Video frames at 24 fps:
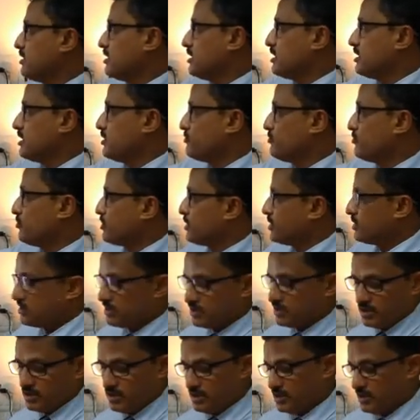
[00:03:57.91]
And if you can
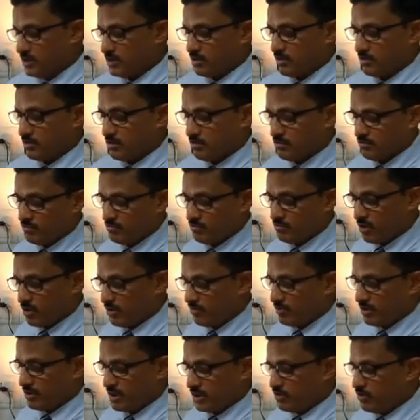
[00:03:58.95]
see here, what we are